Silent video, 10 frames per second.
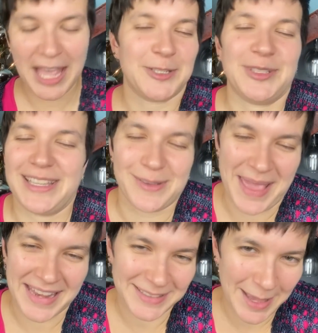Actually, you
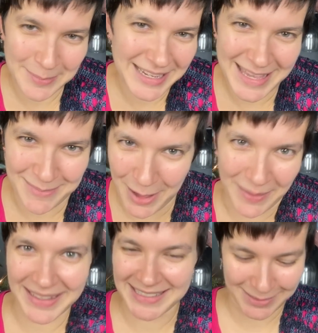can't. I'm gonna keep
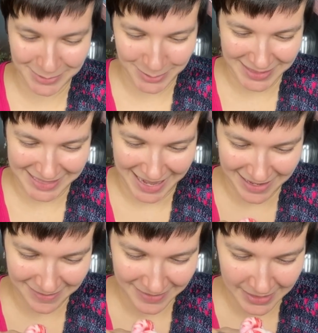going because I'm so
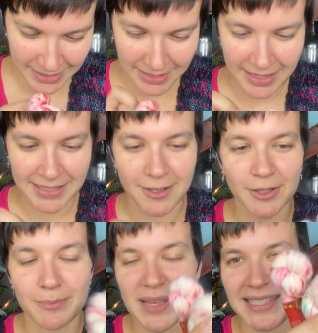excited. It's
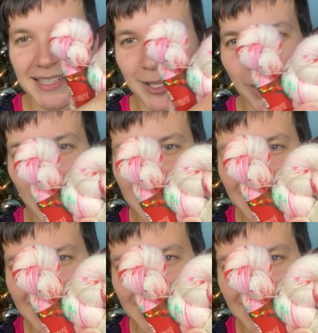called Mrs. Claus.